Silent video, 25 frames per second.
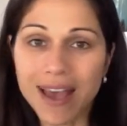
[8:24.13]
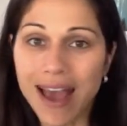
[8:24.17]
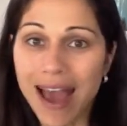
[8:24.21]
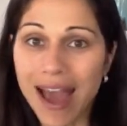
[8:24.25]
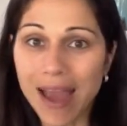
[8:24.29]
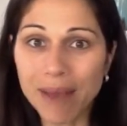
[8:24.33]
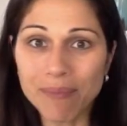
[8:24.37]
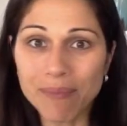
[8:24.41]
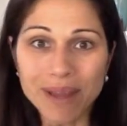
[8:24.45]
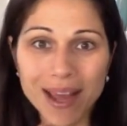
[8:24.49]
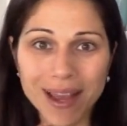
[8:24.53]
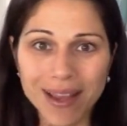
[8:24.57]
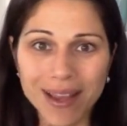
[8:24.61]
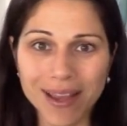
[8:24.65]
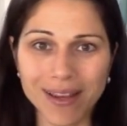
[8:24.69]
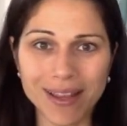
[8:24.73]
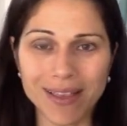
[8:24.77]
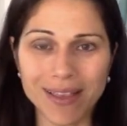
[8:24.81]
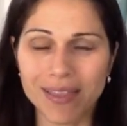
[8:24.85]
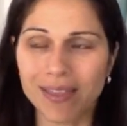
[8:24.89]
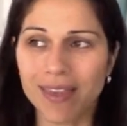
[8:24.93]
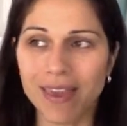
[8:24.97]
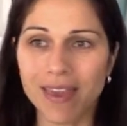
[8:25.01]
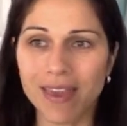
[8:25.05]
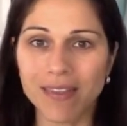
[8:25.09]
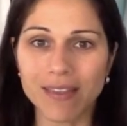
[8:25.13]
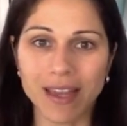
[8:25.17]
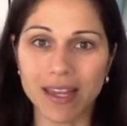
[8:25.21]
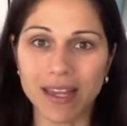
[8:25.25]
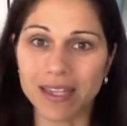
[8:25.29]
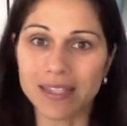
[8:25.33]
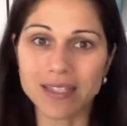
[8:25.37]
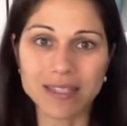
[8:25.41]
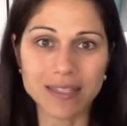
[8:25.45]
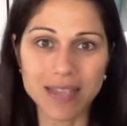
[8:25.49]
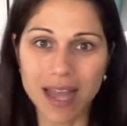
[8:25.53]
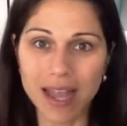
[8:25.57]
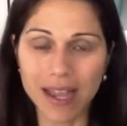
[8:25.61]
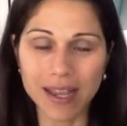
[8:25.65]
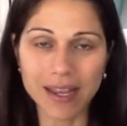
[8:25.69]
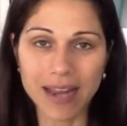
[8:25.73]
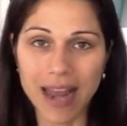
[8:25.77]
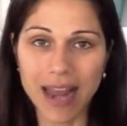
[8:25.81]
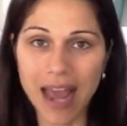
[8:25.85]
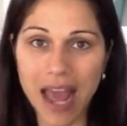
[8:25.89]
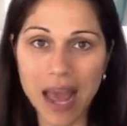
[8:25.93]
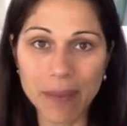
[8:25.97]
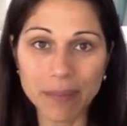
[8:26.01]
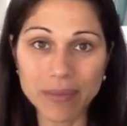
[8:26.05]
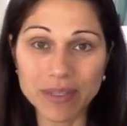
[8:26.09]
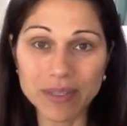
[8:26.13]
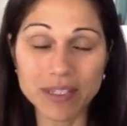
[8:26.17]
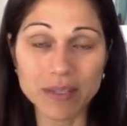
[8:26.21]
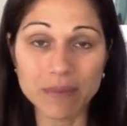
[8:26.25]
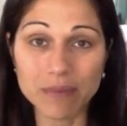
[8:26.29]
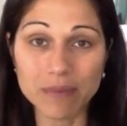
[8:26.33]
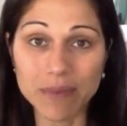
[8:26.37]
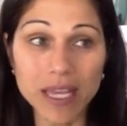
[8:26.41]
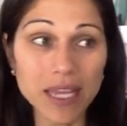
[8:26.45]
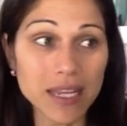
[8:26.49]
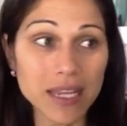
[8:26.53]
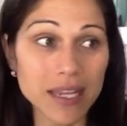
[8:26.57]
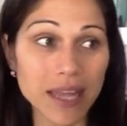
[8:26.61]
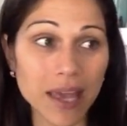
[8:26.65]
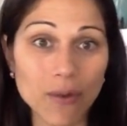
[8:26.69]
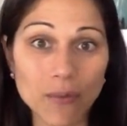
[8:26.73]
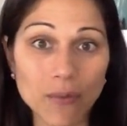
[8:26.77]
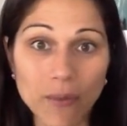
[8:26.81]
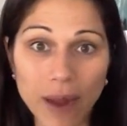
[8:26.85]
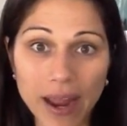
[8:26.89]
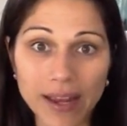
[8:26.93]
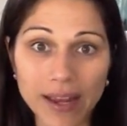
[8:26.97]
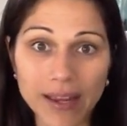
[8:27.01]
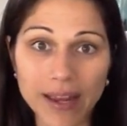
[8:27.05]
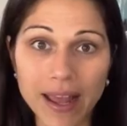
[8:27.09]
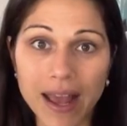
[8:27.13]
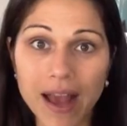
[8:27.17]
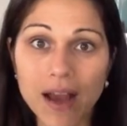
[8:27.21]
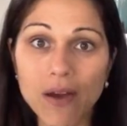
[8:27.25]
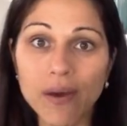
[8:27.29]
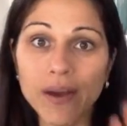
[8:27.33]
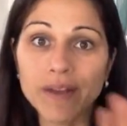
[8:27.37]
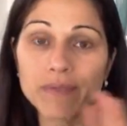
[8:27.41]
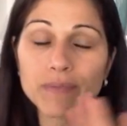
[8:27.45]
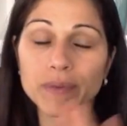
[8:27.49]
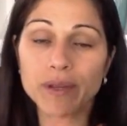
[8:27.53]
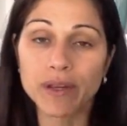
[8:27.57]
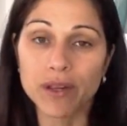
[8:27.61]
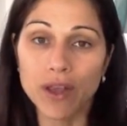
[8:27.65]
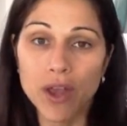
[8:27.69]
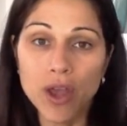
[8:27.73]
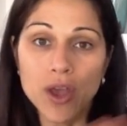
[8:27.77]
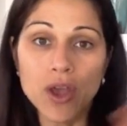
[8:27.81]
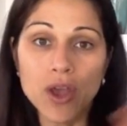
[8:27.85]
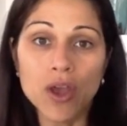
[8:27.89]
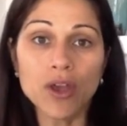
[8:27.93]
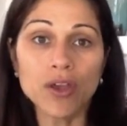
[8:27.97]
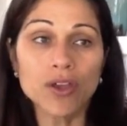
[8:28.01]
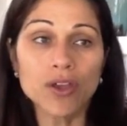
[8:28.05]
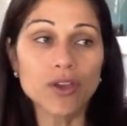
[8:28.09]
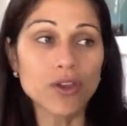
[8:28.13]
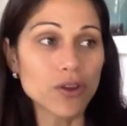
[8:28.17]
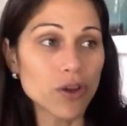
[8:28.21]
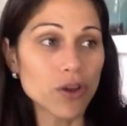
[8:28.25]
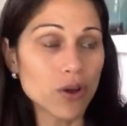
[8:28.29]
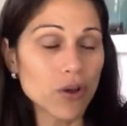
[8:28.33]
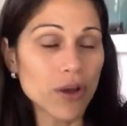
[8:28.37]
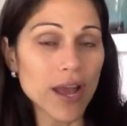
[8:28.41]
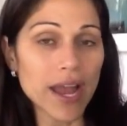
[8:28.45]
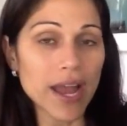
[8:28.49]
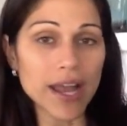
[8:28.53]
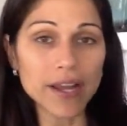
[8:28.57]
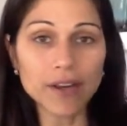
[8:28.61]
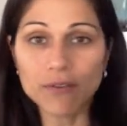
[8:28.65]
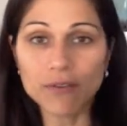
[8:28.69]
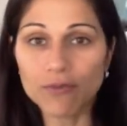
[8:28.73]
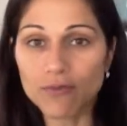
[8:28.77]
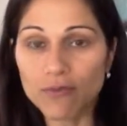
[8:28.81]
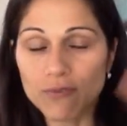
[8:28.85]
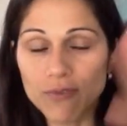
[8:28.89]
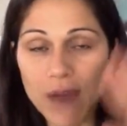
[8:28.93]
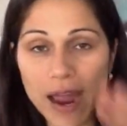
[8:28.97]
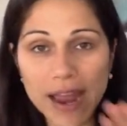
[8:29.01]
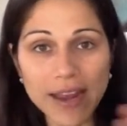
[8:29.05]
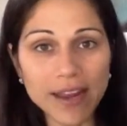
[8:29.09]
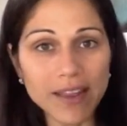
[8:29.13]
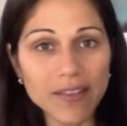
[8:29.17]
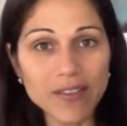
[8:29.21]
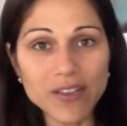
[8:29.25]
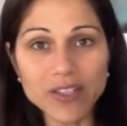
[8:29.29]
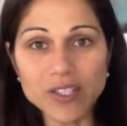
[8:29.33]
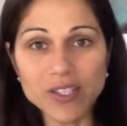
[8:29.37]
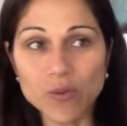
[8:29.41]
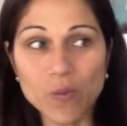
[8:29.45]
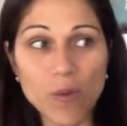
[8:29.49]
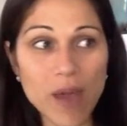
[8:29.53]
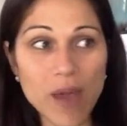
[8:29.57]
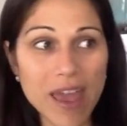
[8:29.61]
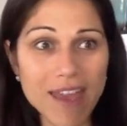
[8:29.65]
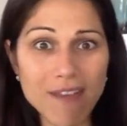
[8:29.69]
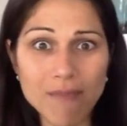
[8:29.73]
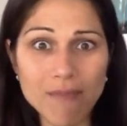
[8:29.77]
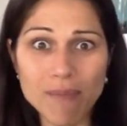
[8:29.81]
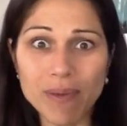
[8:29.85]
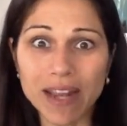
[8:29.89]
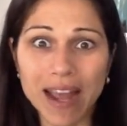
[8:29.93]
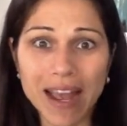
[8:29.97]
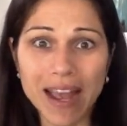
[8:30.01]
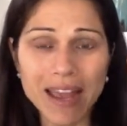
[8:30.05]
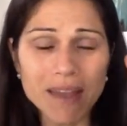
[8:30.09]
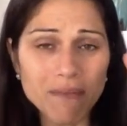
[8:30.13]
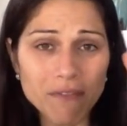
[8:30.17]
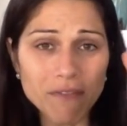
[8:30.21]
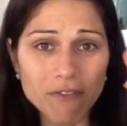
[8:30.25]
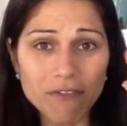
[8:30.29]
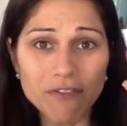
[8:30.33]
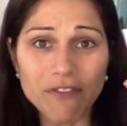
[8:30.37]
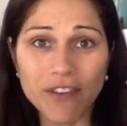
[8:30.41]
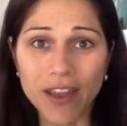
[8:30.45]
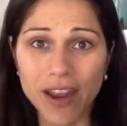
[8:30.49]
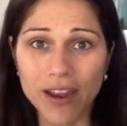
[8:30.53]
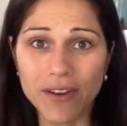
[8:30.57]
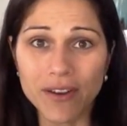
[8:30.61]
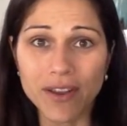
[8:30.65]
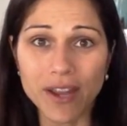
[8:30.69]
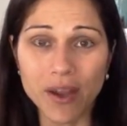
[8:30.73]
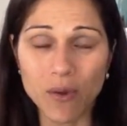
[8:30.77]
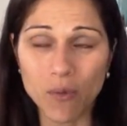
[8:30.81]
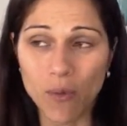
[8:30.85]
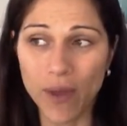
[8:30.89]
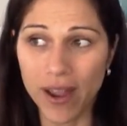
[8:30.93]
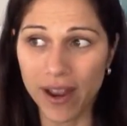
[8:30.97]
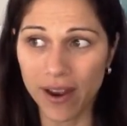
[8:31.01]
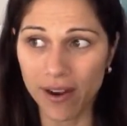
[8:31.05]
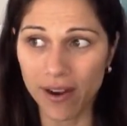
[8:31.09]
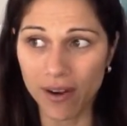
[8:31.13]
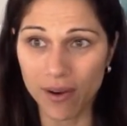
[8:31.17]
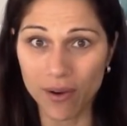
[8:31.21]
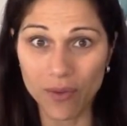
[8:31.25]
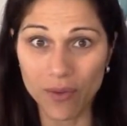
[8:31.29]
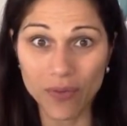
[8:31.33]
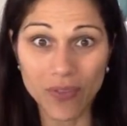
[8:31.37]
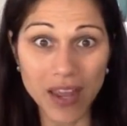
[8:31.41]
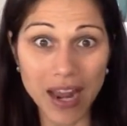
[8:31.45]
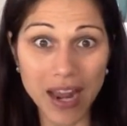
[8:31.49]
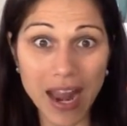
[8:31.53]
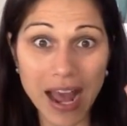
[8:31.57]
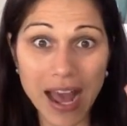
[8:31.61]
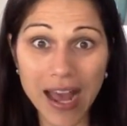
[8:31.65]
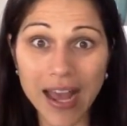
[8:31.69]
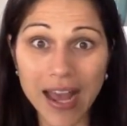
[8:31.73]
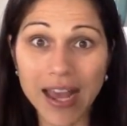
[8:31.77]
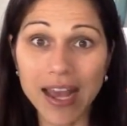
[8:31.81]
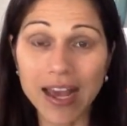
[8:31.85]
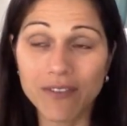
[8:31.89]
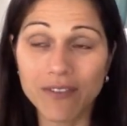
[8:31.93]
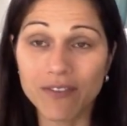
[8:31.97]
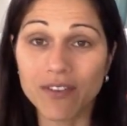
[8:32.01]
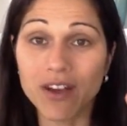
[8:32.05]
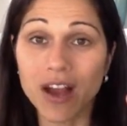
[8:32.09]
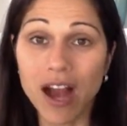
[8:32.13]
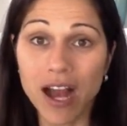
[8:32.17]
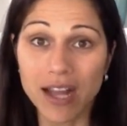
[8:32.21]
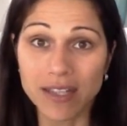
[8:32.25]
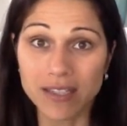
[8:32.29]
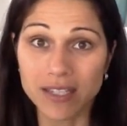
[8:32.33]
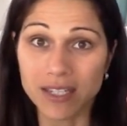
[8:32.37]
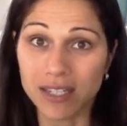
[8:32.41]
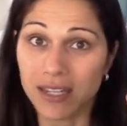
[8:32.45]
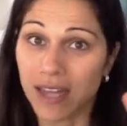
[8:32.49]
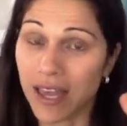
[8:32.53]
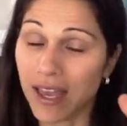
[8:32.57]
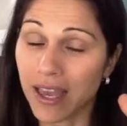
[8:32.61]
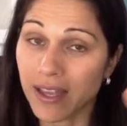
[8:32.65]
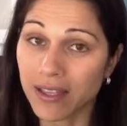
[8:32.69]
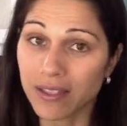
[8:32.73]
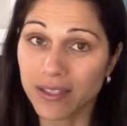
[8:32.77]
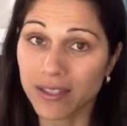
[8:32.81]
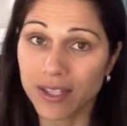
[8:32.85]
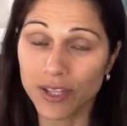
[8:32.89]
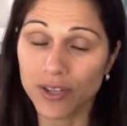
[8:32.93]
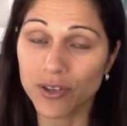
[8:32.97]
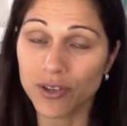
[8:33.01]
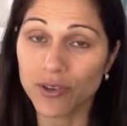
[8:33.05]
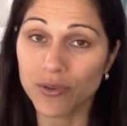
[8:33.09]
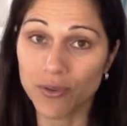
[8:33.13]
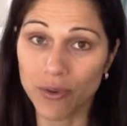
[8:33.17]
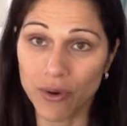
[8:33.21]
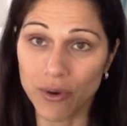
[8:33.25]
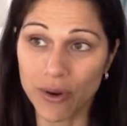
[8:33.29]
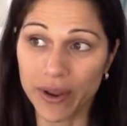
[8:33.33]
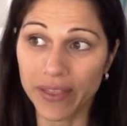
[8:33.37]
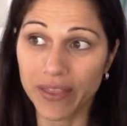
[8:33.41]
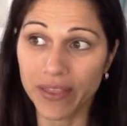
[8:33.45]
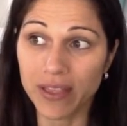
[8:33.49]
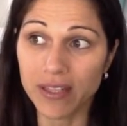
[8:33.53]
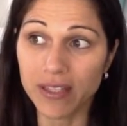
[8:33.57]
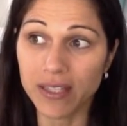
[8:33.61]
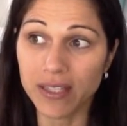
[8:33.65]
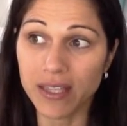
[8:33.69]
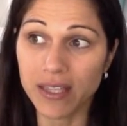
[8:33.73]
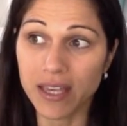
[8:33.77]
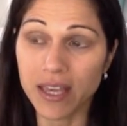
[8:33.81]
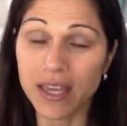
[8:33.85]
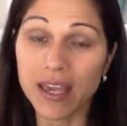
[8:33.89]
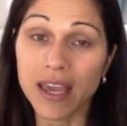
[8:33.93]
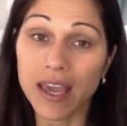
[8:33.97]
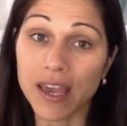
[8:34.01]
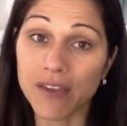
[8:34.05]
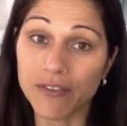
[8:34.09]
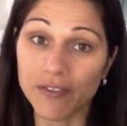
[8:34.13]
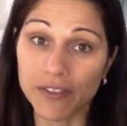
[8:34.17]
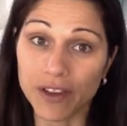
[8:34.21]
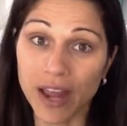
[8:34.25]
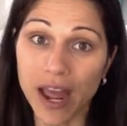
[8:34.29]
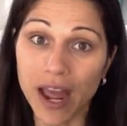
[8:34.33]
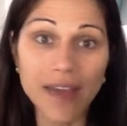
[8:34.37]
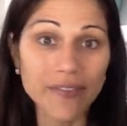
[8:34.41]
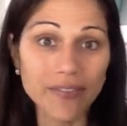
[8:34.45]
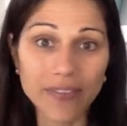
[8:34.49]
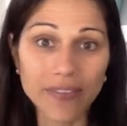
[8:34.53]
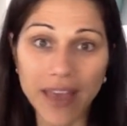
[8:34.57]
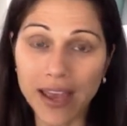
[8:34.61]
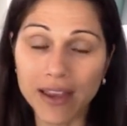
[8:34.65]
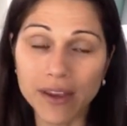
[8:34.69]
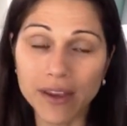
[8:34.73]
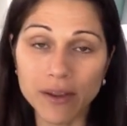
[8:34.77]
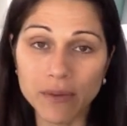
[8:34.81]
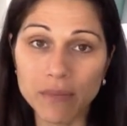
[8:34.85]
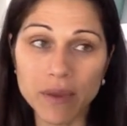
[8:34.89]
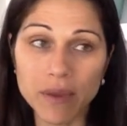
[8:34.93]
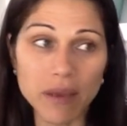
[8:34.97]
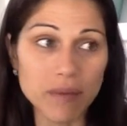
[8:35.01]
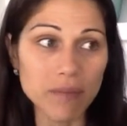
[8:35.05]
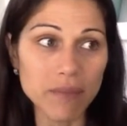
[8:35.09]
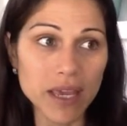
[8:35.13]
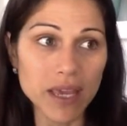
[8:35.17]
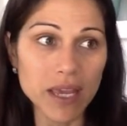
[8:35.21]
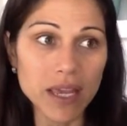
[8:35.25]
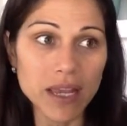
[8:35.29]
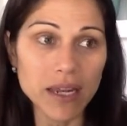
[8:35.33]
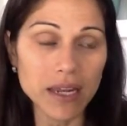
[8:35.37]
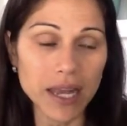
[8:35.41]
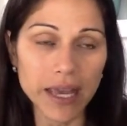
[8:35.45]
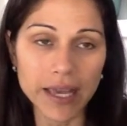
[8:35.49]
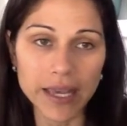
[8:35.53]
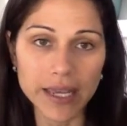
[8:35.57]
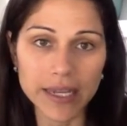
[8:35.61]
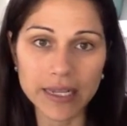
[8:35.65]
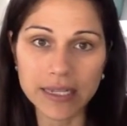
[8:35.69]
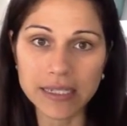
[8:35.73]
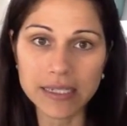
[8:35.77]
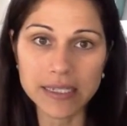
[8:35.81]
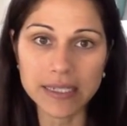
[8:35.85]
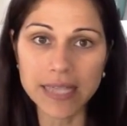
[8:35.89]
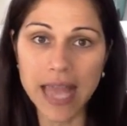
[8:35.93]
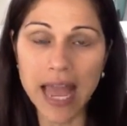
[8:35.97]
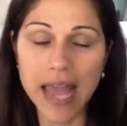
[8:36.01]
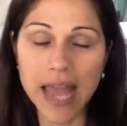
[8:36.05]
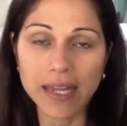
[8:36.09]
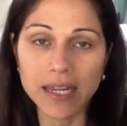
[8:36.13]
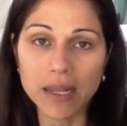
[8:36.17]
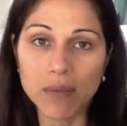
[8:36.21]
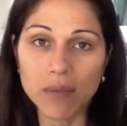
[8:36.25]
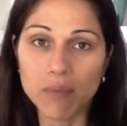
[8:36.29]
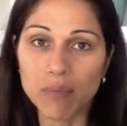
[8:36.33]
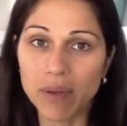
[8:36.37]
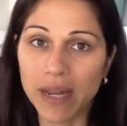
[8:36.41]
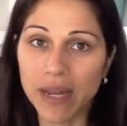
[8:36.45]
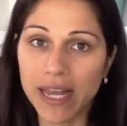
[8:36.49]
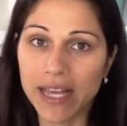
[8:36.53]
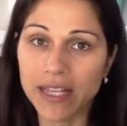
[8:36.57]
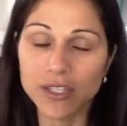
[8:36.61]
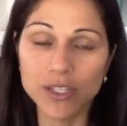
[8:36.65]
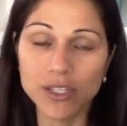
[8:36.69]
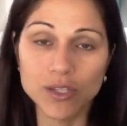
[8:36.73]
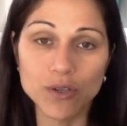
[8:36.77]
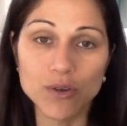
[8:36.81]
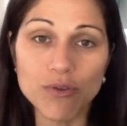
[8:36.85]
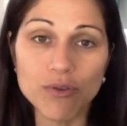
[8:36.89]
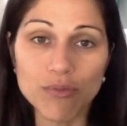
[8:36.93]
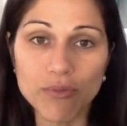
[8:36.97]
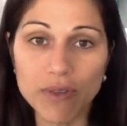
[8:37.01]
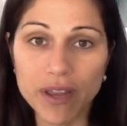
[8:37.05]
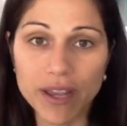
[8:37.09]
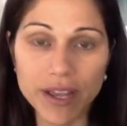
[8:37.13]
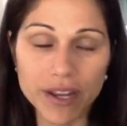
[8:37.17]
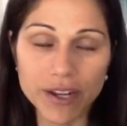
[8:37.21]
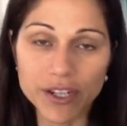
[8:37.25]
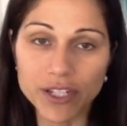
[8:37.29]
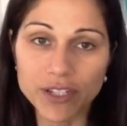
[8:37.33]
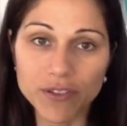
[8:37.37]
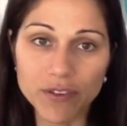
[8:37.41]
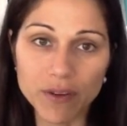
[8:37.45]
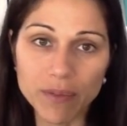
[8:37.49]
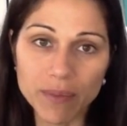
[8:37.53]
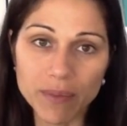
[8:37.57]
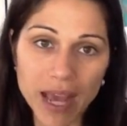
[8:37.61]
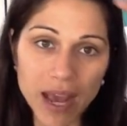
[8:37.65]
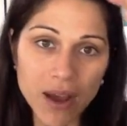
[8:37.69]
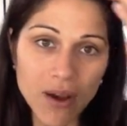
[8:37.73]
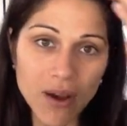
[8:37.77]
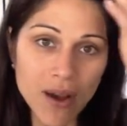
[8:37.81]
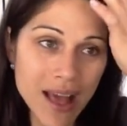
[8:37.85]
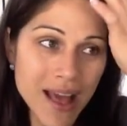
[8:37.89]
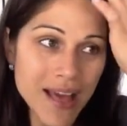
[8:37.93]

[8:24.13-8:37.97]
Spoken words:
I'm not going to think that it's not going to happen to me. Like right now, I've been, you know, kind of riding this wave, but I am very aware that I have got to like continue growing this thing. If not, that could be me like in a stagnant place 2-3 years from now.